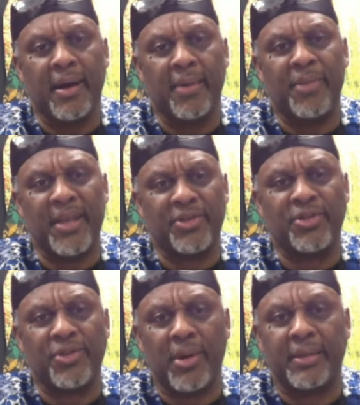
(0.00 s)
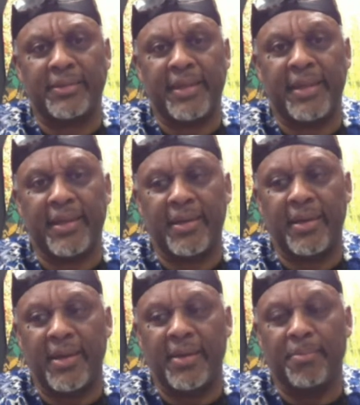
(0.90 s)
historically
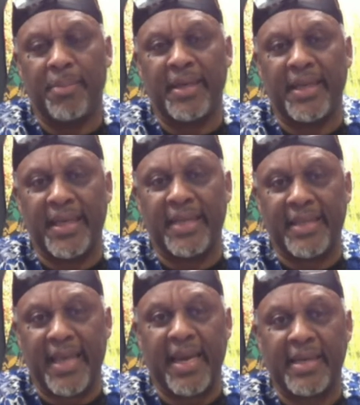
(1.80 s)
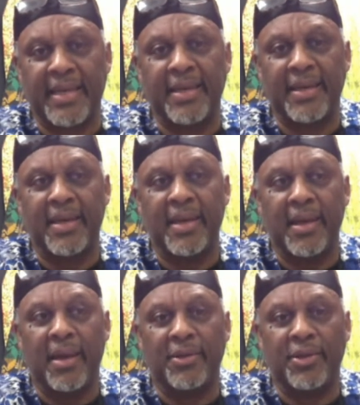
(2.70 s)
been against Haiti.
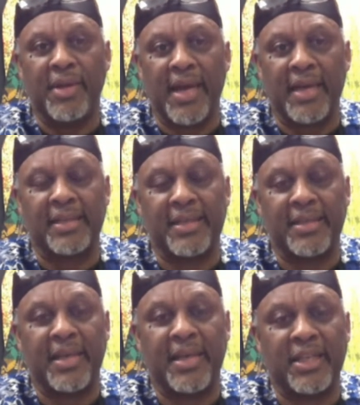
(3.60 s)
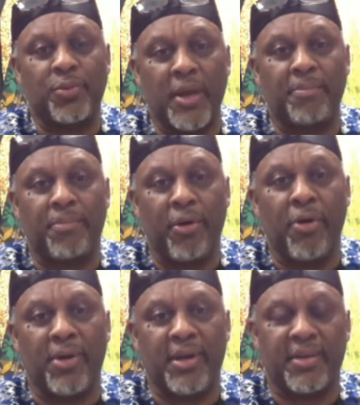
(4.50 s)
The United States went
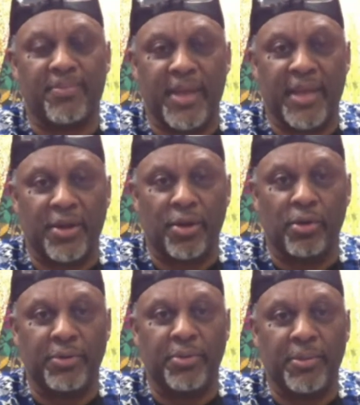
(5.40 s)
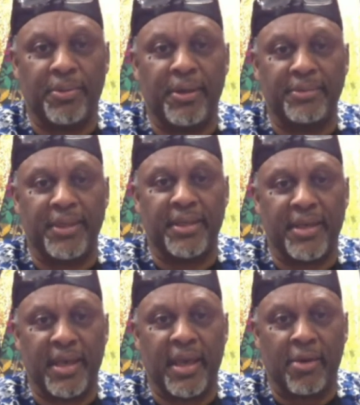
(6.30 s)
broke in the early Republic
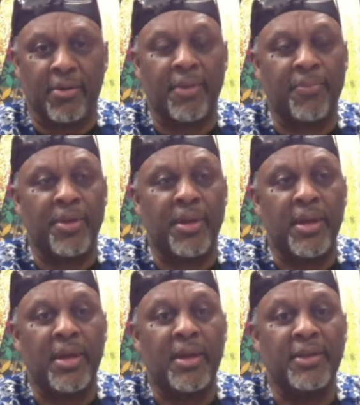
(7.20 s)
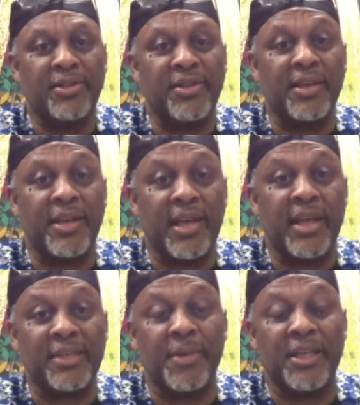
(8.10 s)
era, sending
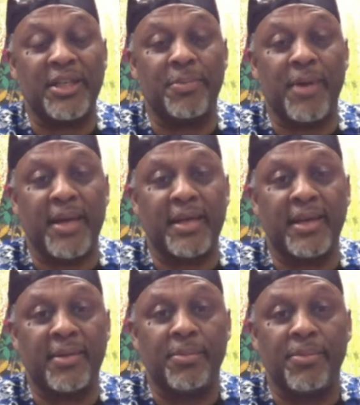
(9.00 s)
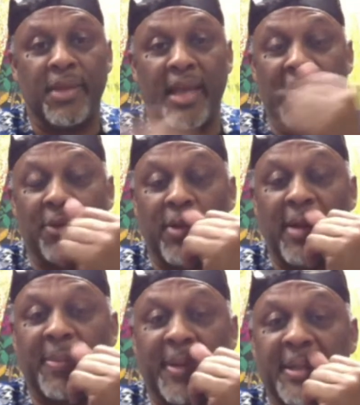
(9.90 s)
as much money and
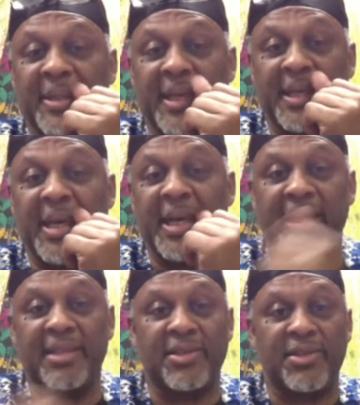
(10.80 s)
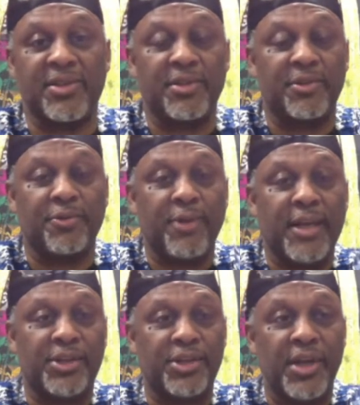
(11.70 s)
weapons and guns to the
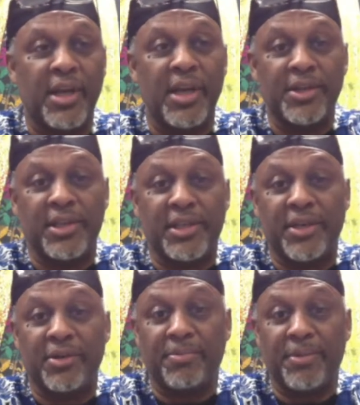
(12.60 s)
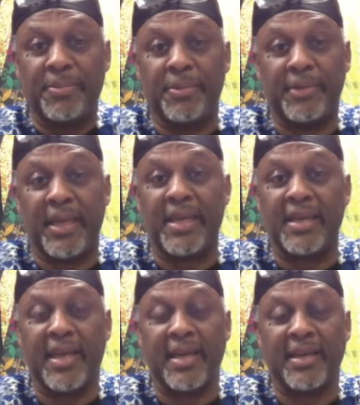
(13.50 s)
French to kill people in
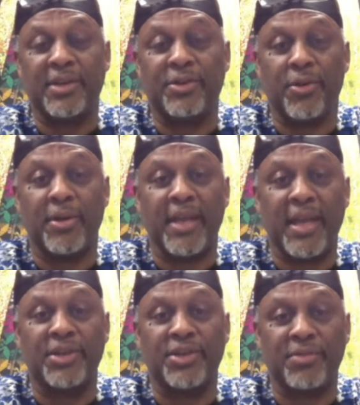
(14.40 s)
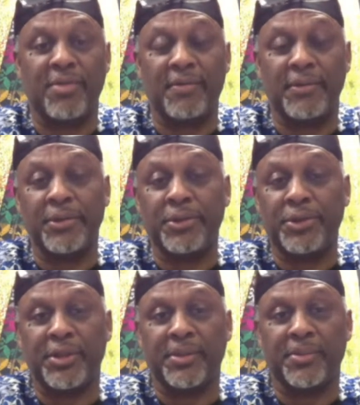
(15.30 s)
Haiti during the Haitian
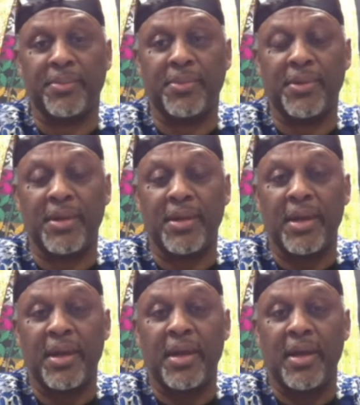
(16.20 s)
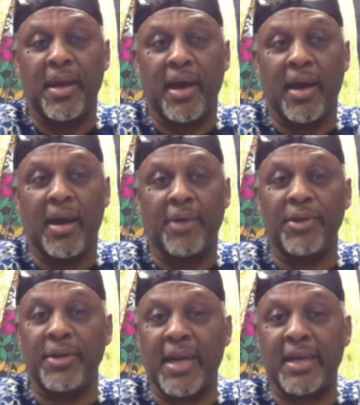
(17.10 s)
Revolution. The
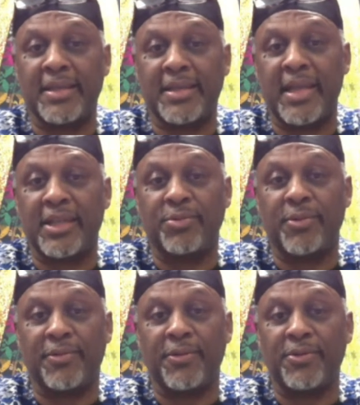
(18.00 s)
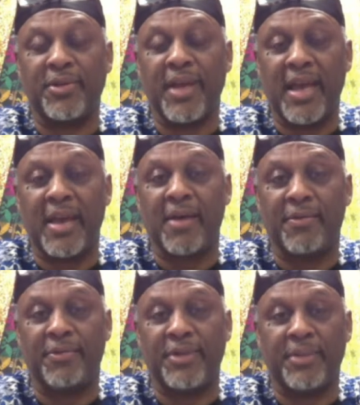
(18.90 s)
United States refused to
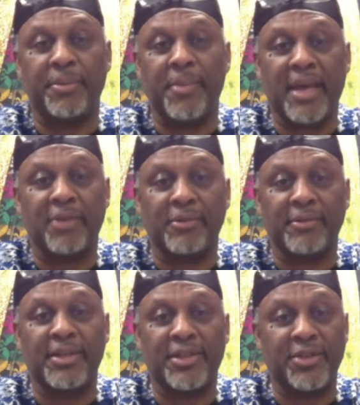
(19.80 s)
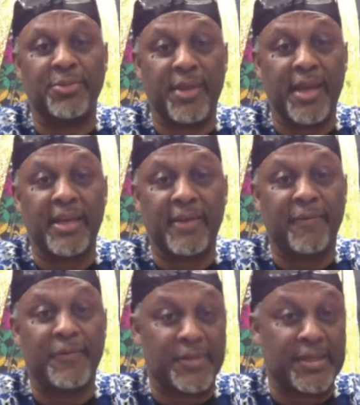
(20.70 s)
have diplomatic relations with Haiti
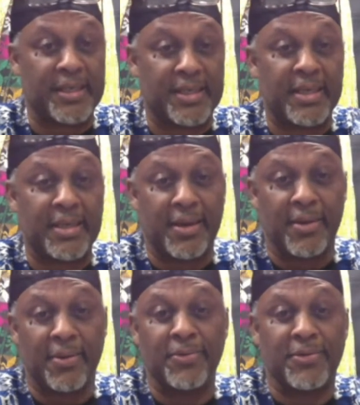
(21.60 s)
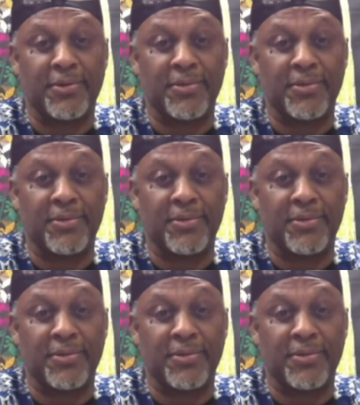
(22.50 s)
for 60 years.